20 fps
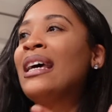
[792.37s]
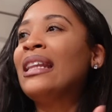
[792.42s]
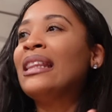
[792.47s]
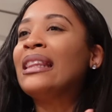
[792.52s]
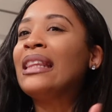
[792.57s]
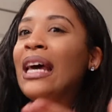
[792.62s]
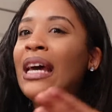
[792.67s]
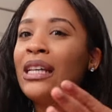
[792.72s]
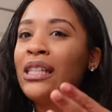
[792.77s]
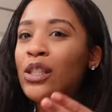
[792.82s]

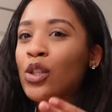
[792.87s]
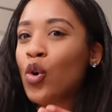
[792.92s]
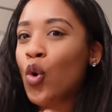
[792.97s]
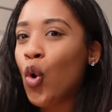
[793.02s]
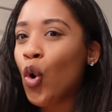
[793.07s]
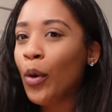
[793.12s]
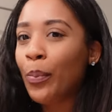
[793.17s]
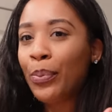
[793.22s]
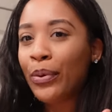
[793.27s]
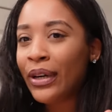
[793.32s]
less
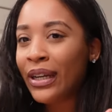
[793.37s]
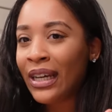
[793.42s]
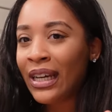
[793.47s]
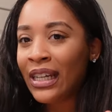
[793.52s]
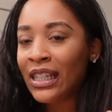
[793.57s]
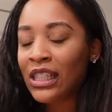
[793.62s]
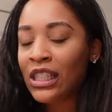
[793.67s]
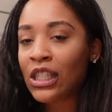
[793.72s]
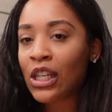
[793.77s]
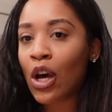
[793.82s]

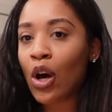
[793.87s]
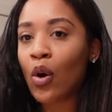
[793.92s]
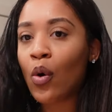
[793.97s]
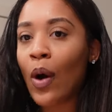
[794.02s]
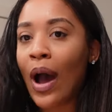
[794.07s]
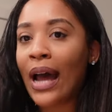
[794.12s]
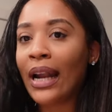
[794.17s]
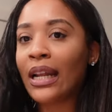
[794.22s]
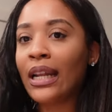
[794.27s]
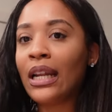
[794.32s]
corporate-y. So
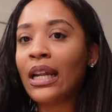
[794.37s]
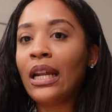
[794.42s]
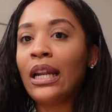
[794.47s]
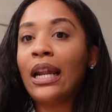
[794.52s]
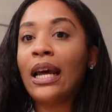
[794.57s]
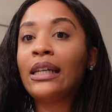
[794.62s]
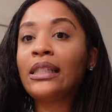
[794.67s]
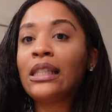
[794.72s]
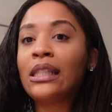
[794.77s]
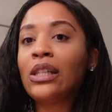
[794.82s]
I didn't
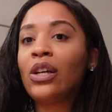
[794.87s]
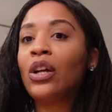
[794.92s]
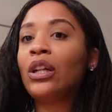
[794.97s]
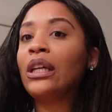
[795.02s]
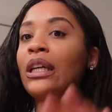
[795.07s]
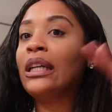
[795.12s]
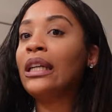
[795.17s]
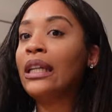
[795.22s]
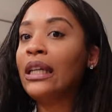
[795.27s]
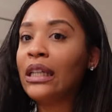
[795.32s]

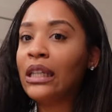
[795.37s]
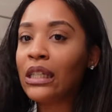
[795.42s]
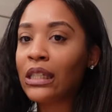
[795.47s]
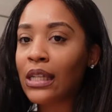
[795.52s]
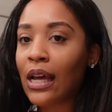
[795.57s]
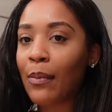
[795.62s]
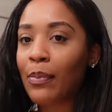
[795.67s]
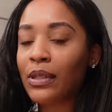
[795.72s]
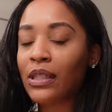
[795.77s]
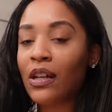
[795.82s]
necessarily need this
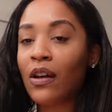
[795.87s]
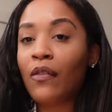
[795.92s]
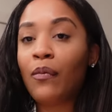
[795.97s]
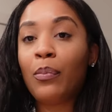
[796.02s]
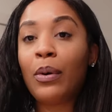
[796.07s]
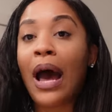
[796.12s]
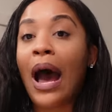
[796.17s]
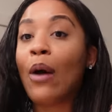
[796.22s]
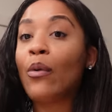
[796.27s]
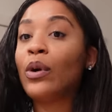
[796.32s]
type of stuff,
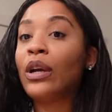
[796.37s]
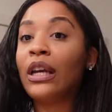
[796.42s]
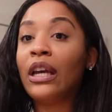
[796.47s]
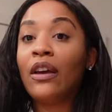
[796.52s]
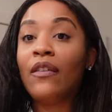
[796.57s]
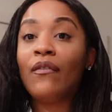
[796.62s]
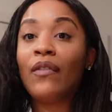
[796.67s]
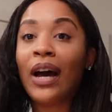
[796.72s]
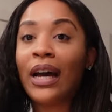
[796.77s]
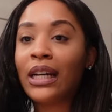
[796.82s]
but I would get
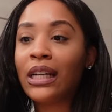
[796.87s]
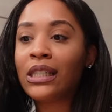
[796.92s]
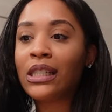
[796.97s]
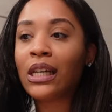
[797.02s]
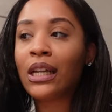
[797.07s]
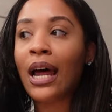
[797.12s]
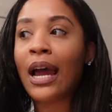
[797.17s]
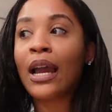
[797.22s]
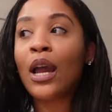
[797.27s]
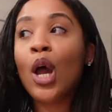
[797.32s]
invited to
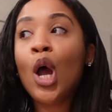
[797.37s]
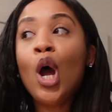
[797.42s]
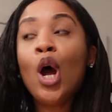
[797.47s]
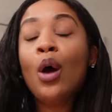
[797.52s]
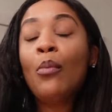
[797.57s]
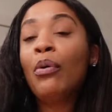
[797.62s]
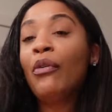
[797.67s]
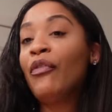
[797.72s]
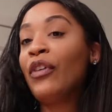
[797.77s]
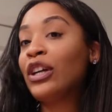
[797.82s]
like
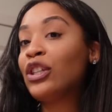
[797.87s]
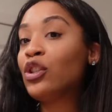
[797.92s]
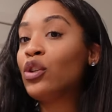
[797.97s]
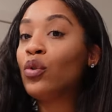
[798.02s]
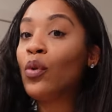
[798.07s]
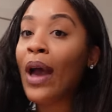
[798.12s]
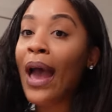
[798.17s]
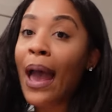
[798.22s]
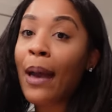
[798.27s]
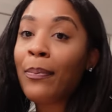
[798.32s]

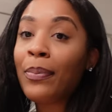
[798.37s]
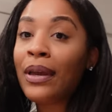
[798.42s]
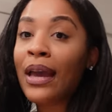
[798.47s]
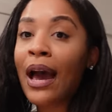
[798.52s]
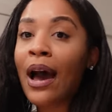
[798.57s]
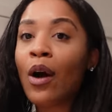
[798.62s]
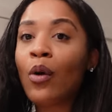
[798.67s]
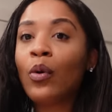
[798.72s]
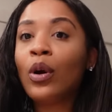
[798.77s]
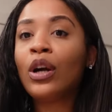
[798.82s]
professional happy
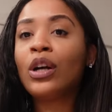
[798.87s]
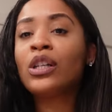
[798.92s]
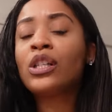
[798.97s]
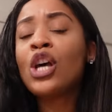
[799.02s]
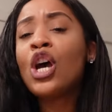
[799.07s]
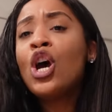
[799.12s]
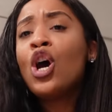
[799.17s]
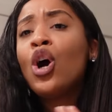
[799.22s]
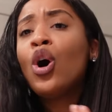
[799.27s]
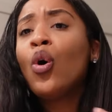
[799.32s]
hours
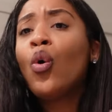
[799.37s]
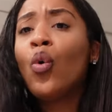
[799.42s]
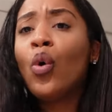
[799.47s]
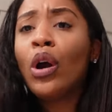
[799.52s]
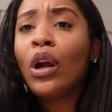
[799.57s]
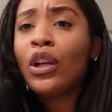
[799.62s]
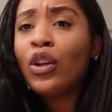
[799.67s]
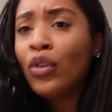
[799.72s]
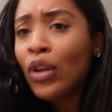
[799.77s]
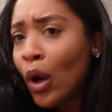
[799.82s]

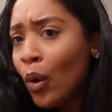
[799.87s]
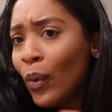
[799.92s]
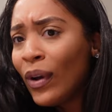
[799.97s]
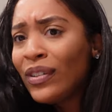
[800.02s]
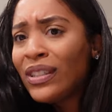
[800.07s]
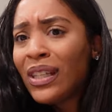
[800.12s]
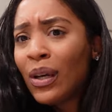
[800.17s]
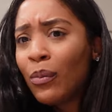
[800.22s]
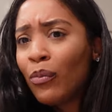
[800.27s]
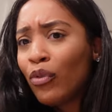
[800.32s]
or, you know, with
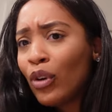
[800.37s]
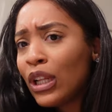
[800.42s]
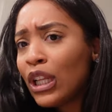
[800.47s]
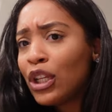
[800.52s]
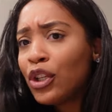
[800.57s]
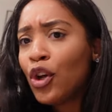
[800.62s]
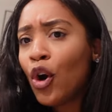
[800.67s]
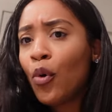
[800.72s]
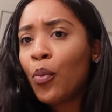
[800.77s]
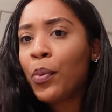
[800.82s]
some
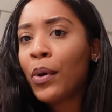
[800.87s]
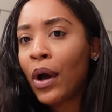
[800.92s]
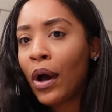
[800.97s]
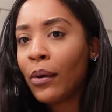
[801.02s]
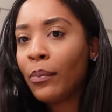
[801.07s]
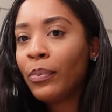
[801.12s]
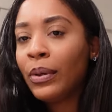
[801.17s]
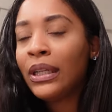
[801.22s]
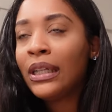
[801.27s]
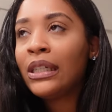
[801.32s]
really dope
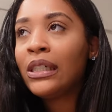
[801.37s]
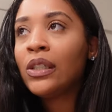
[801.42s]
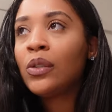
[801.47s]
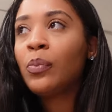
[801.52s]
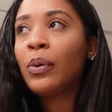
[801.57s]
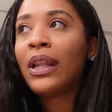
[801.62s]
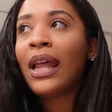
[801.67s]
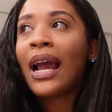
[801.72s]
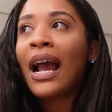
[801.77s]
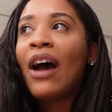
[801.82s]
companies.
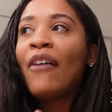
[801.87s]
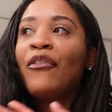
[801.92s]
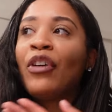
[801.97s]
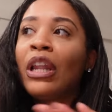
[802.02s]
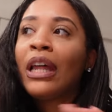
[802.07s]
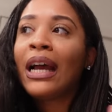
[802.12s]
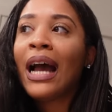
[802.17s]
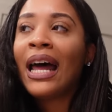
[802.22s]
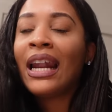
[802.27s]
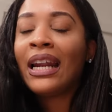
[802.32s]
But like, I felt
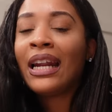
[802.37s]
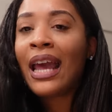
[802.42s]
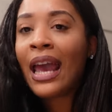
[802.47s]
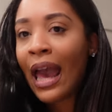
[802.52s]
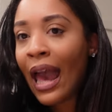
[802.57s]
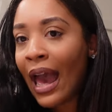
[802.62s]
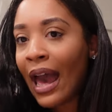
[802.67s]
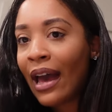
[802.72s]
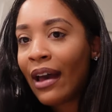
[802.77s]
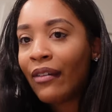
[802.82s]
like I didn't
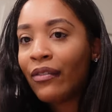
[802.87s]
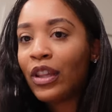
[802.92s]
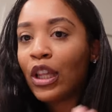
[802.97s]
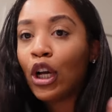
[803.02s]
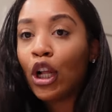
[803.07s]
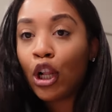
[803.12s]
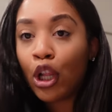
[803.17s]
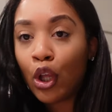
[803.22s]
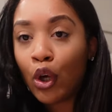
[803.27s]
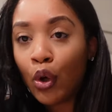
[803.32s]
have the
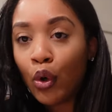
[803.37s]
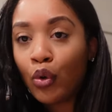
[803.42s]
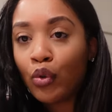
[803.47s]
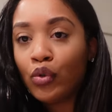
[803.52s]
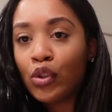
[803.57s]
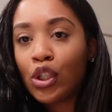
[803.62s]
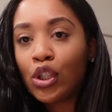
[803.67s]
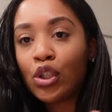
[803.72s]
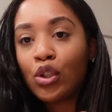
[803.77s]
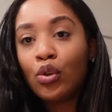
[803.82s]

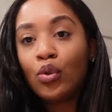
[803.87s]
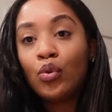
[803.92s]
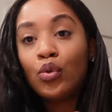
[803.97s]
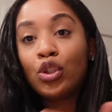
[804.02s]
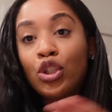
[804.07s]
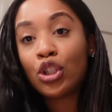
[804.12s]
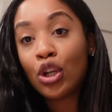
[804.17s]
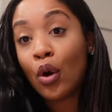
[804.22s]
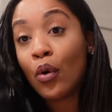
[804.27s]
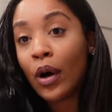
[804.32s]
clothes to
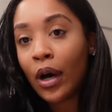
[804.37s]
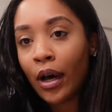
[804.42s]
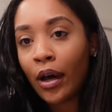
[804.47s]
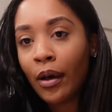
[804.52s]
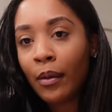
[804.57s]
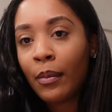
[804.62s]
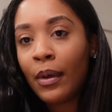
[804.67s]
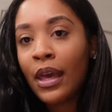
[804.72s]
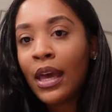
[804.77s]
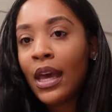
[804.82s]
show
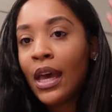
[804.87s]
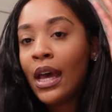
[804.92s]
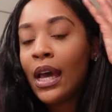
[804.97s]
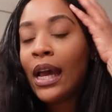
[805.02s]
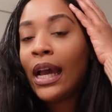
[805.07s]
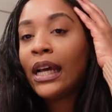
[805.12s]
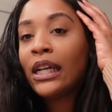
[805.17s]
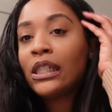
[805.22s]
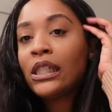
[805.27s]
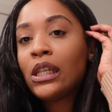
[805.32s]
up.
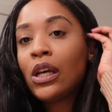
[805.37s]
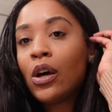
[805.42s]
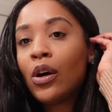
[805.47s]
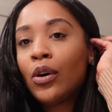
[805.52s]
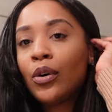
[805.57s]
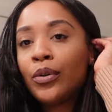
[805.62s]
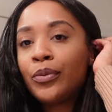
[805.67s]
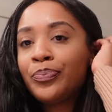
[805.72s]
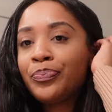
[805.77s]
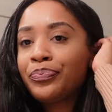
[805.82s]
And
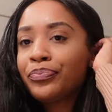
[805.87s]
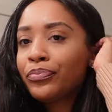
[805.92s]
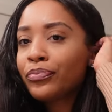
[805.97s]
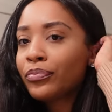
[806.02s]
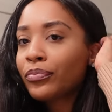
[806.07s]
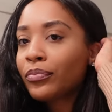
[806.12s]
so,